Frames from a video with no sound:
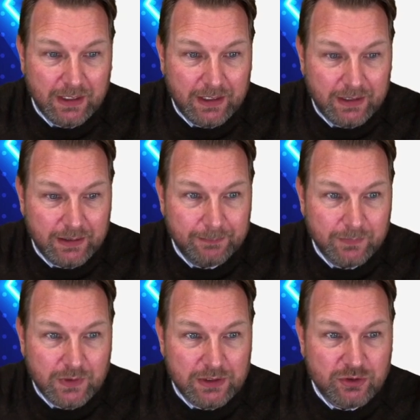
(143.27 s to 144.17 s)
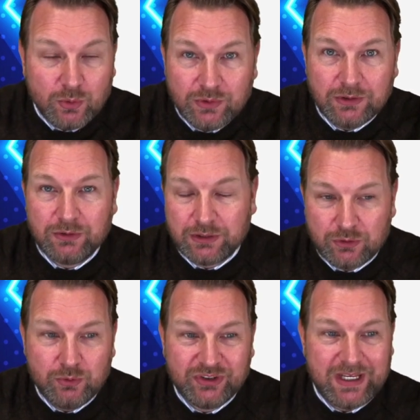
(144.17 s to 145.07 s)

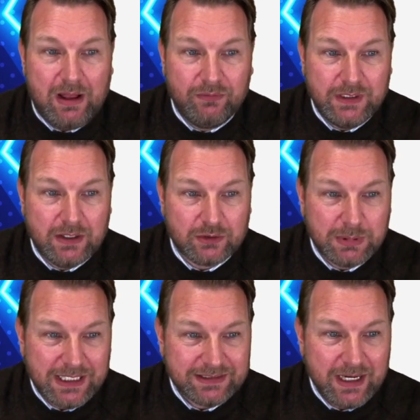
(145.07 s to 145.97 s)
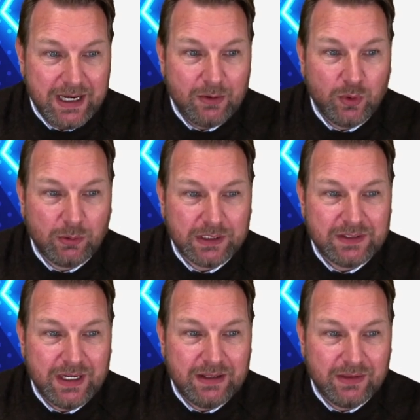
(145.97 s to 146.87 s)
cartoon style videos. But let's say we want
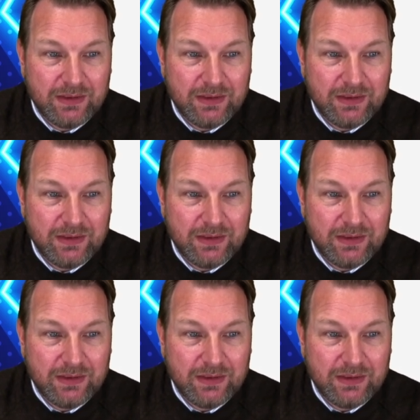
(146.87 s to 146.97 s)
to take